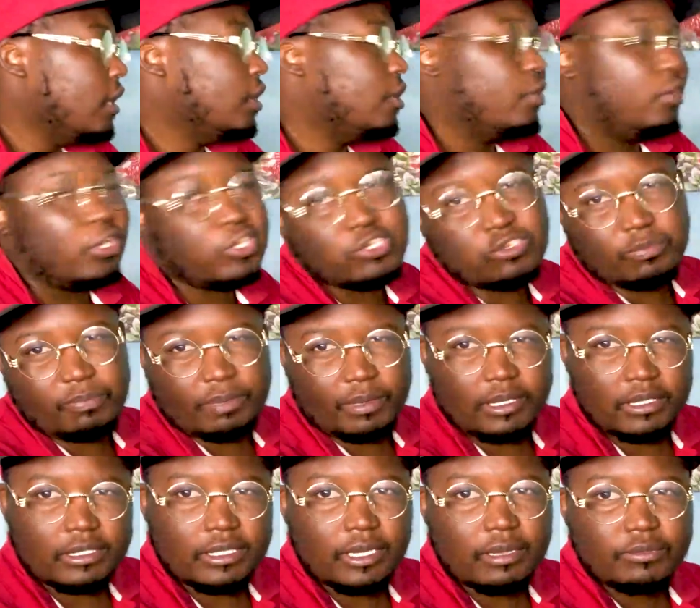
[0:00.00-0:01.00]
not to
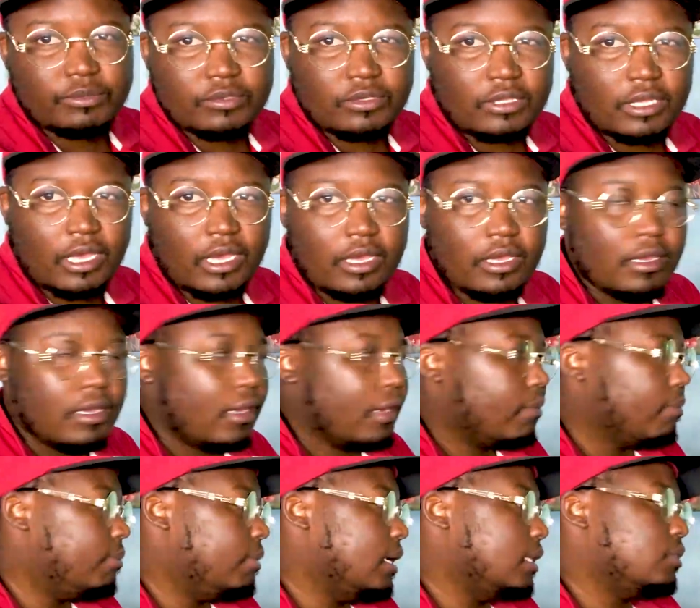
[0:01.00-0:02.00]
build them today,
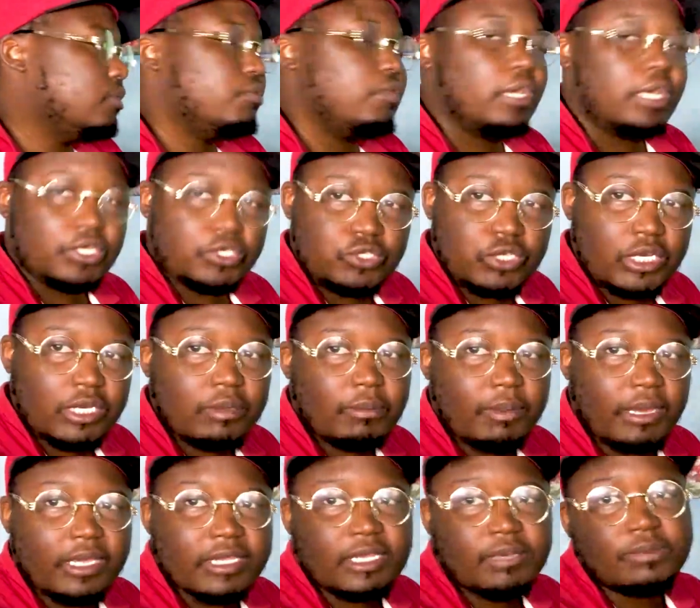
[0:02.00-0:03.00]
but to actually
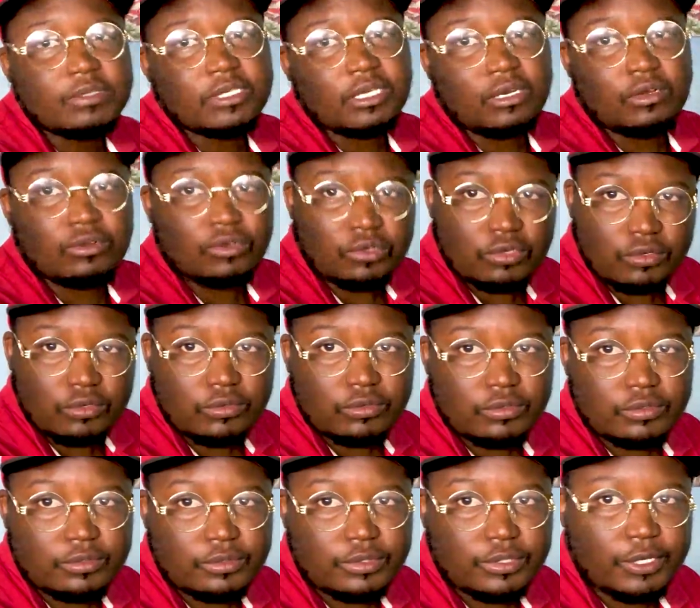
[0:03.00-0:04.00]
make them sound cool,
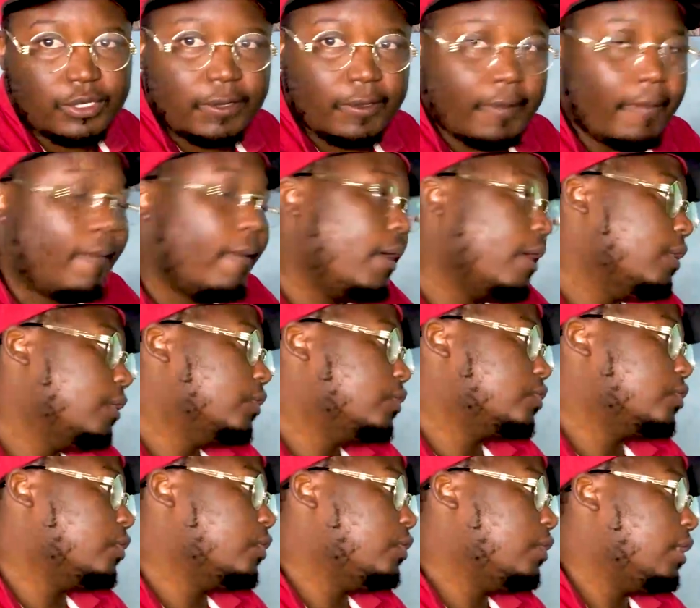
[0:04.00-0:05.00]
you know.
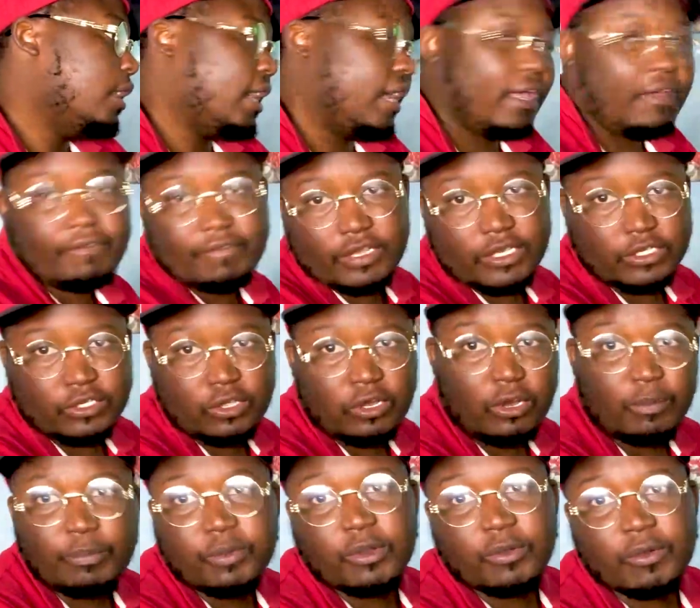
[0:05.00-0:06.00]
So I have these
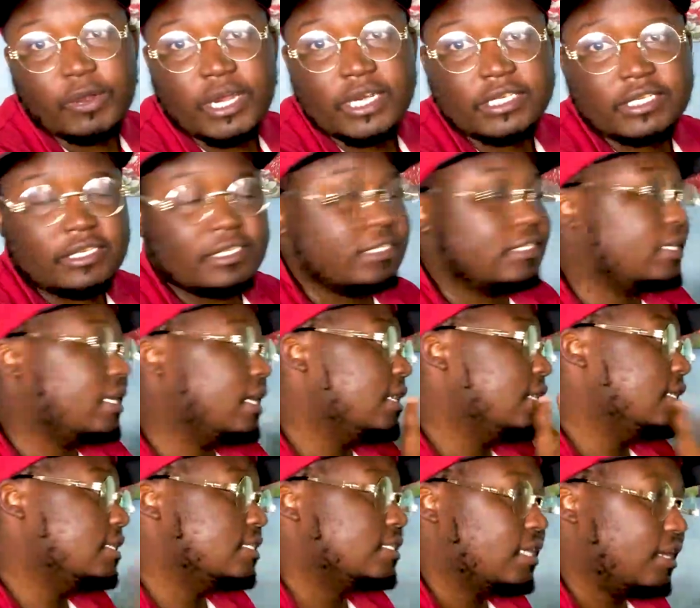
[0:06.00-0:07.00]
chord progressions and
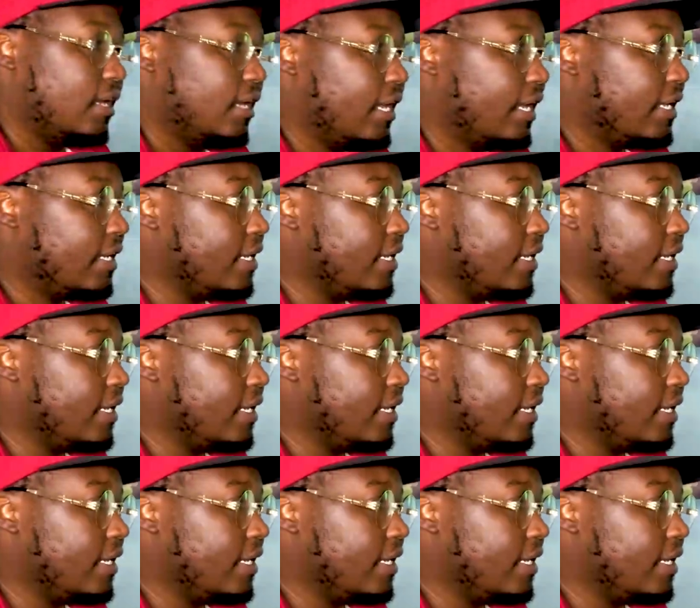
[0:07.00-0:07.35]
they sound like